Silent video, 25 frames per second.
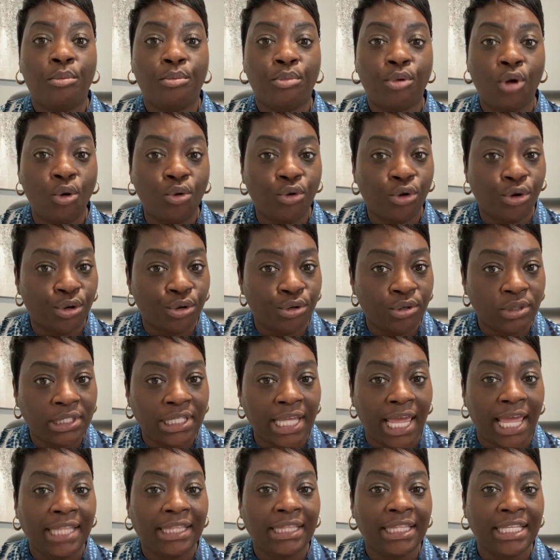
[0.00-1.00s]

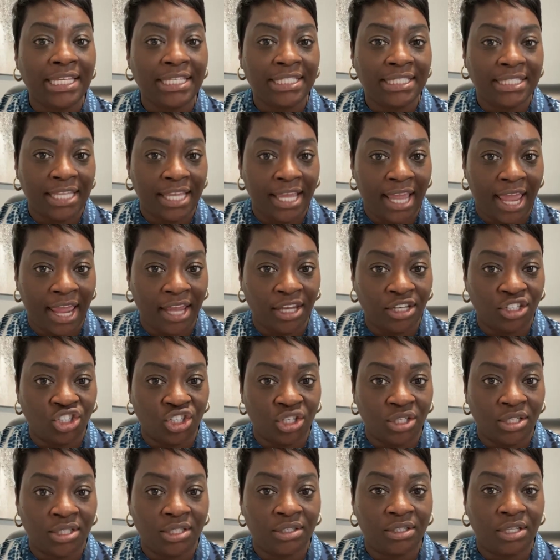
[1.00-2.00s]
brokers and leasing
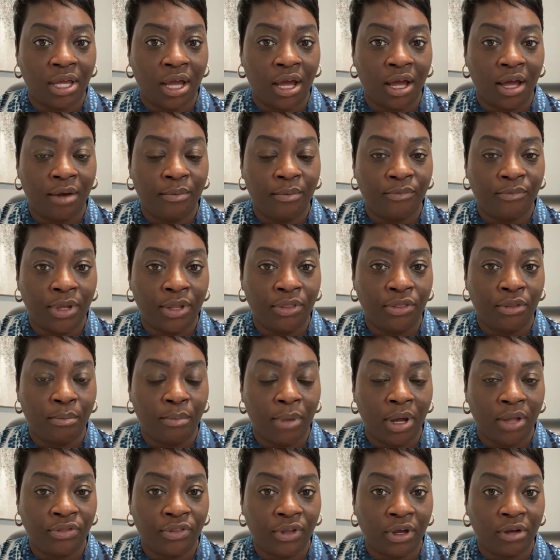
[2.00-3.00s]
agents in the
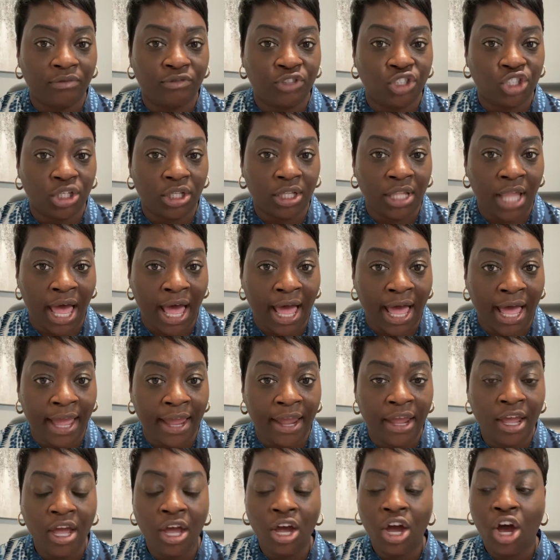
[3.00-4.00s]
month of
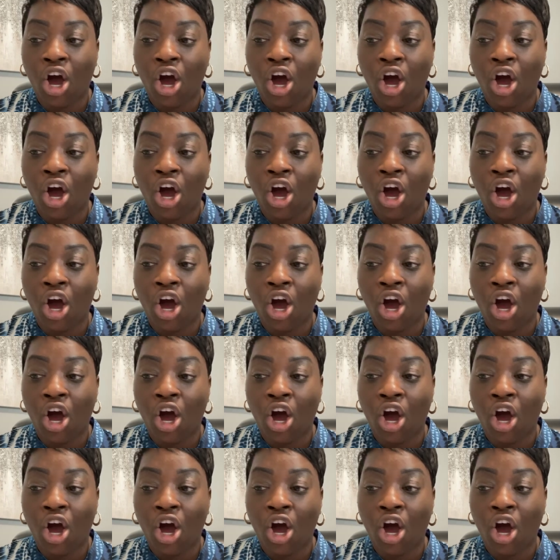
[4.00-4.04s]
July.